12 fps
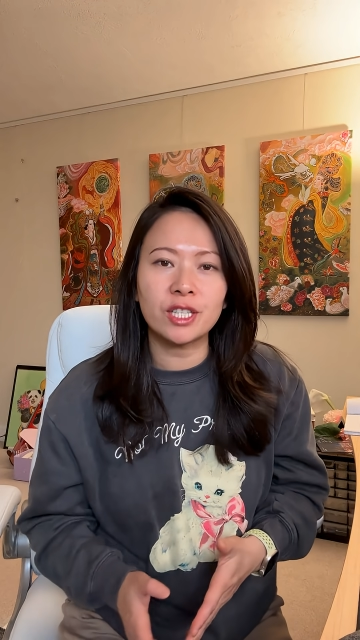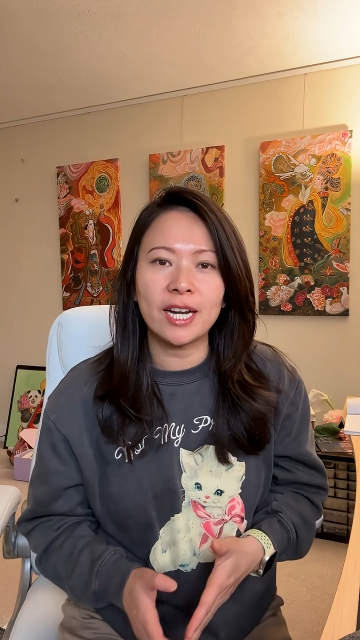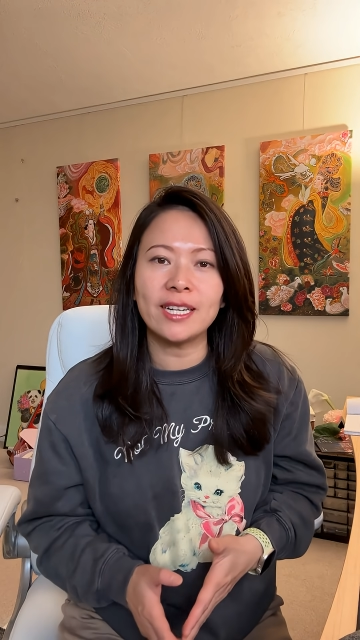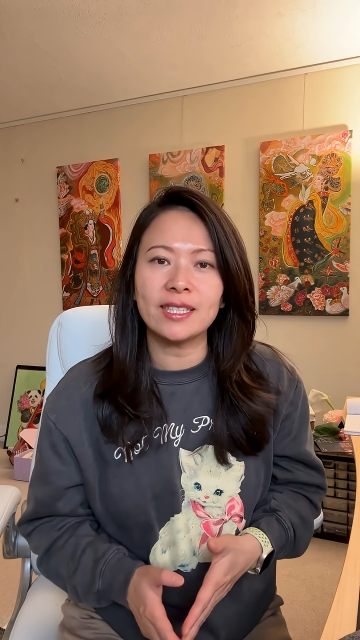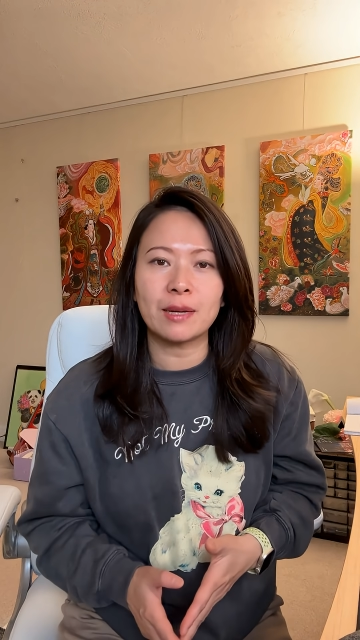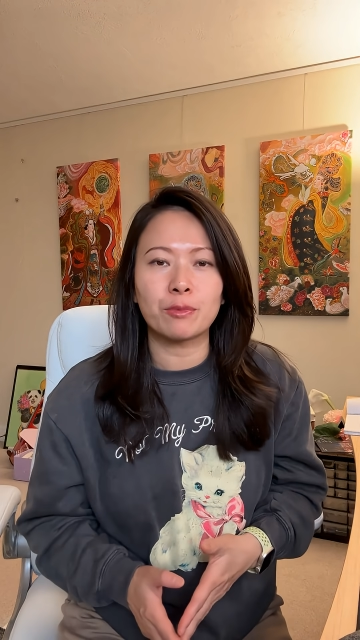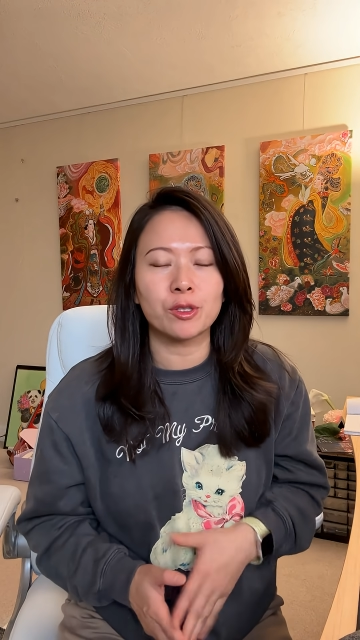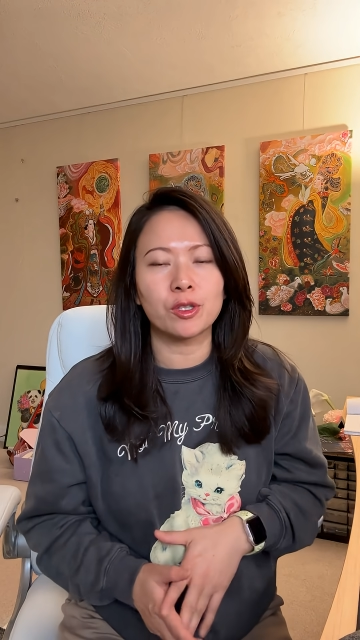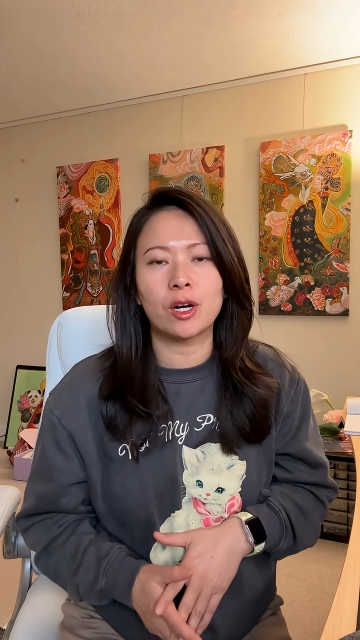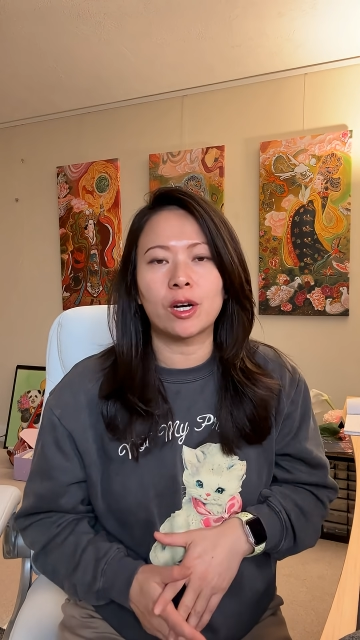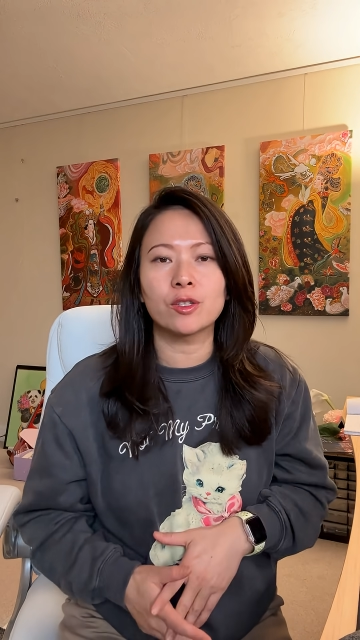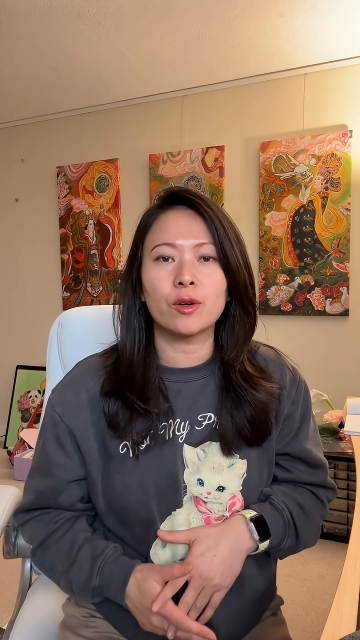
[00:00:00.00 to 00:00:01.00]
Chinese Empress
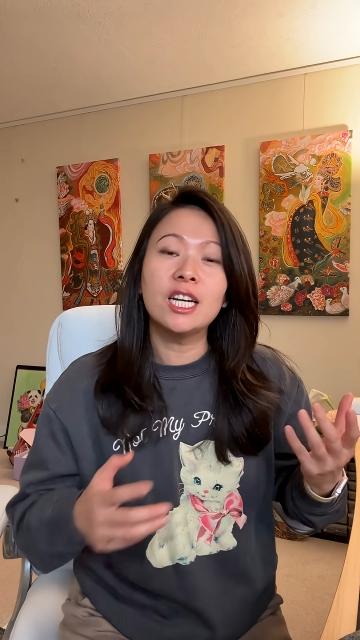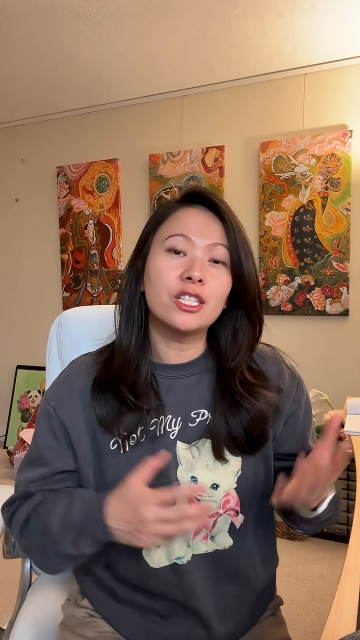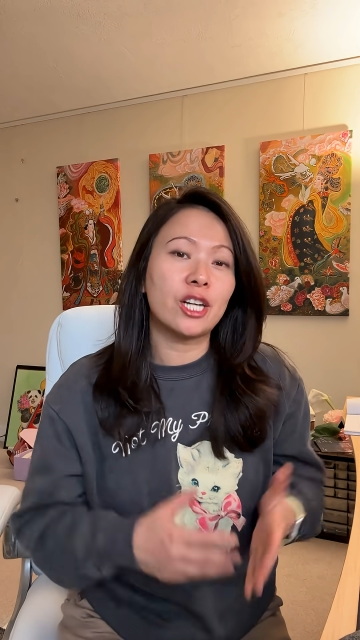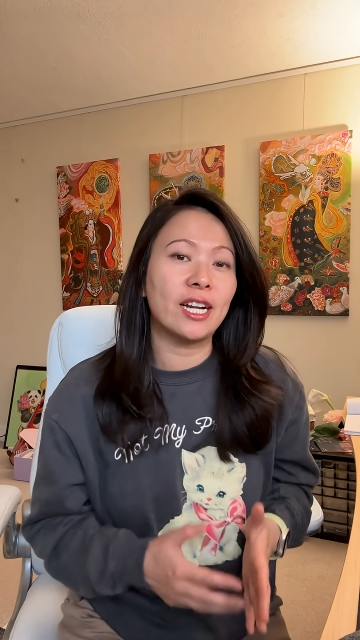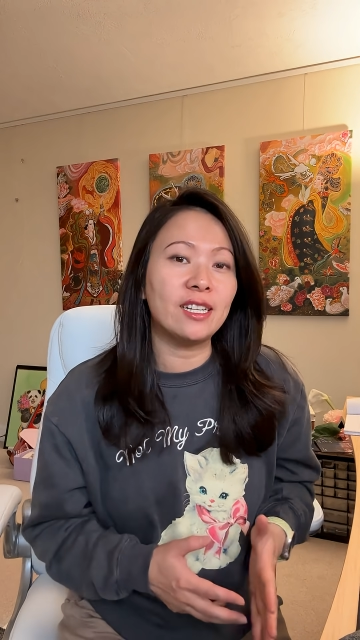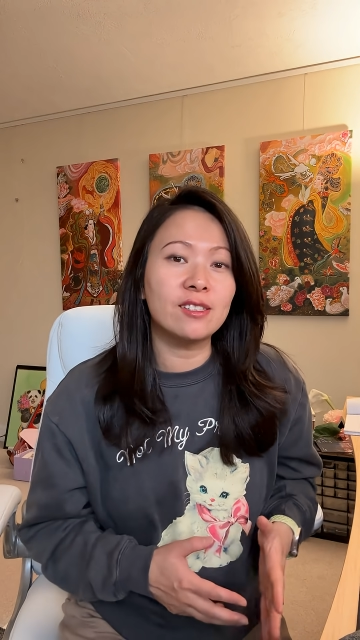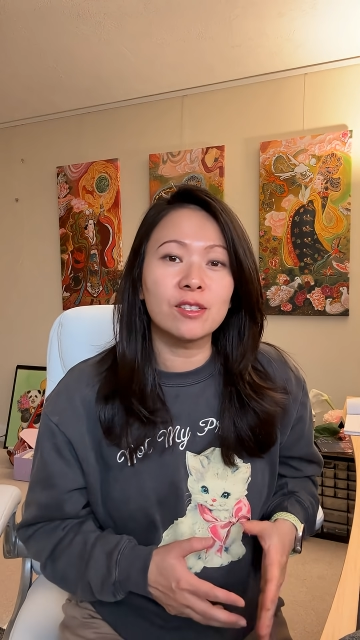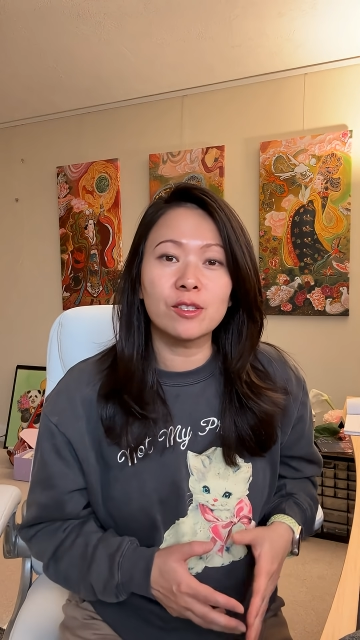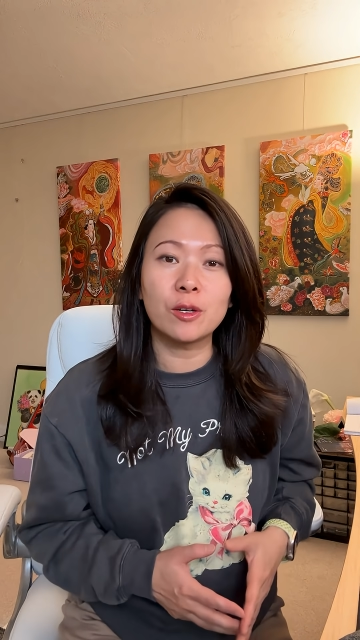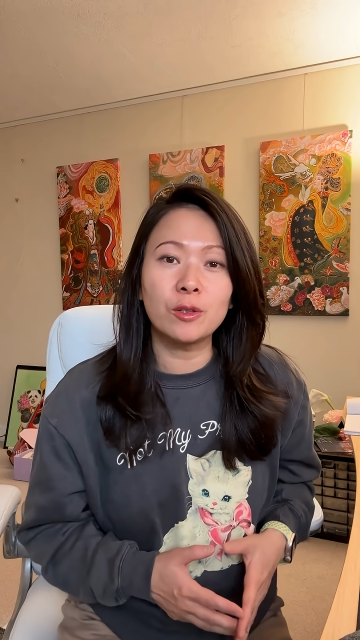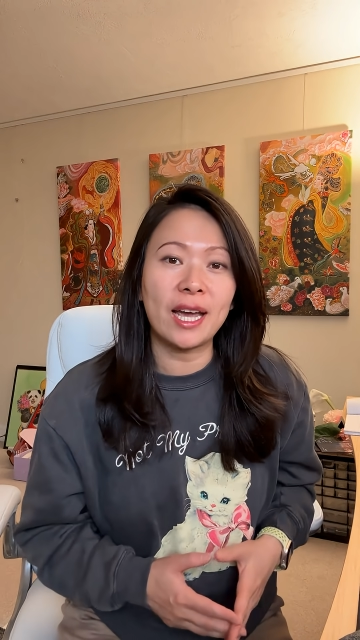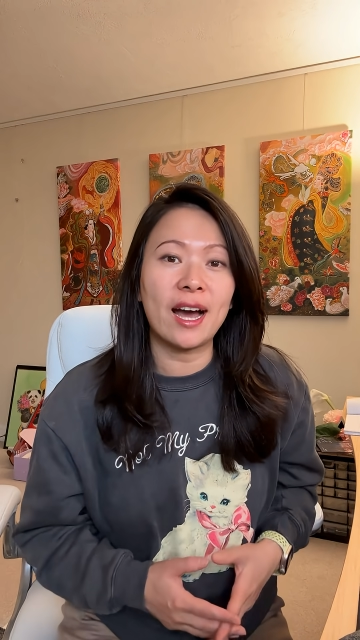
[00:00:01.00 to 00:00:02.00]
cards or Chinese
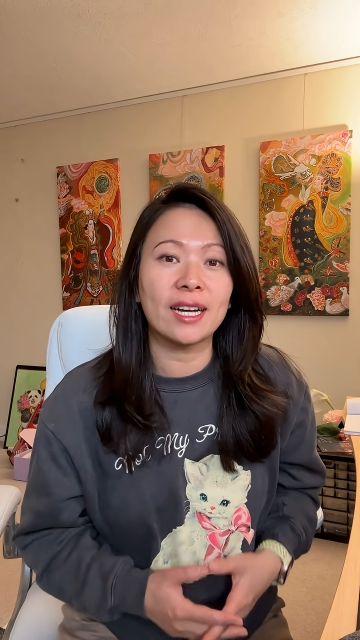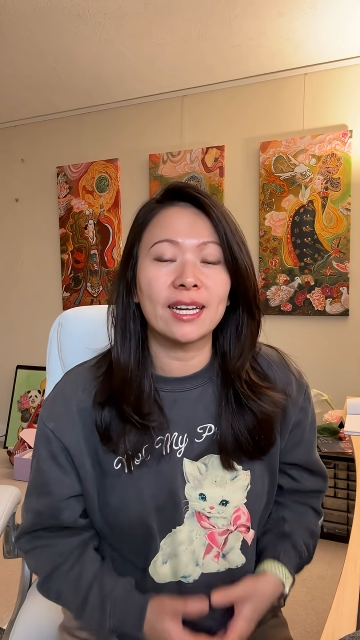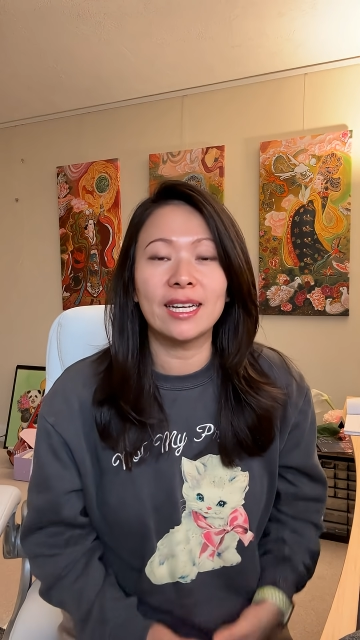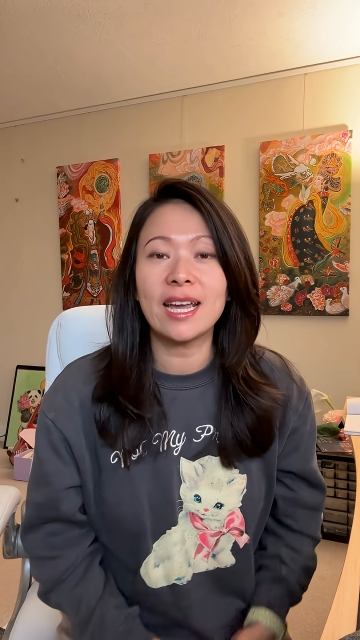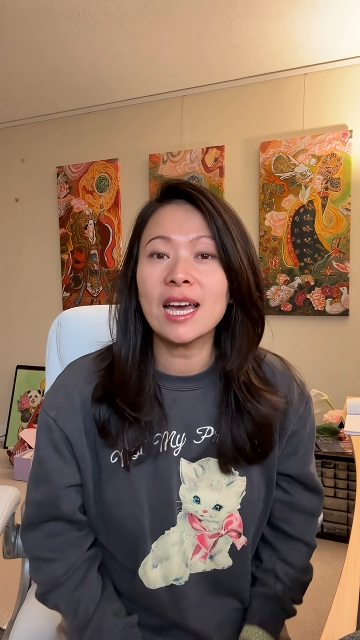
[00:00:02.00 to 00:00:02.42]
Zodiac